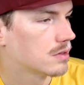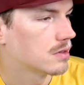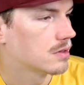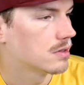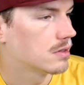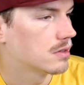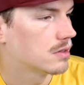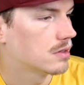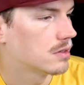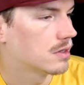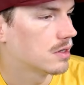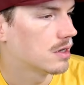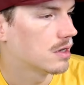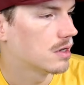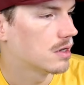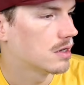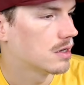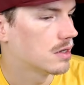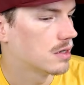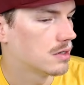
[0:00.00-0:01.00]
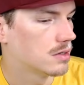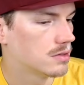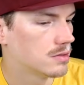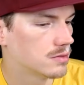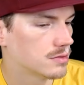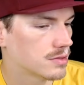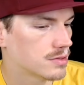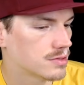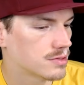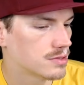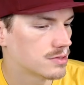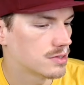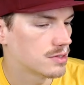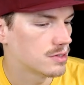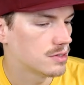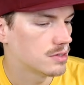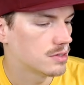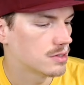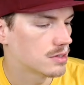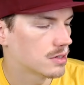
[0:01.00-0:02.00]
And let's
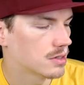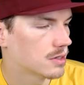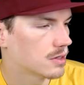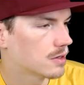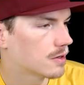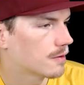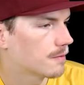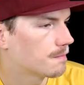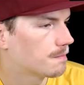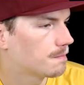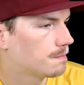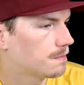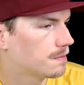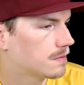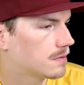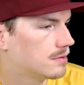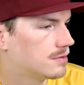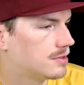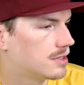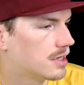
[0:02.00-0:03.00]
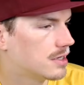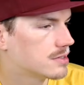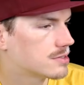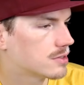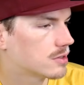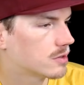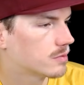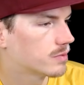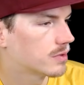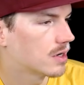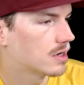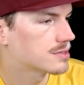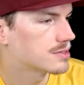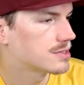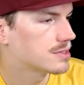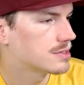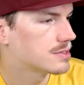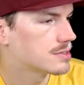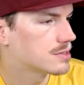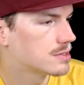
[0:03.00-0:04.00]
see, data center
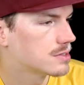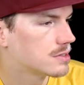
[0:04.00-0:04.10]
proxies,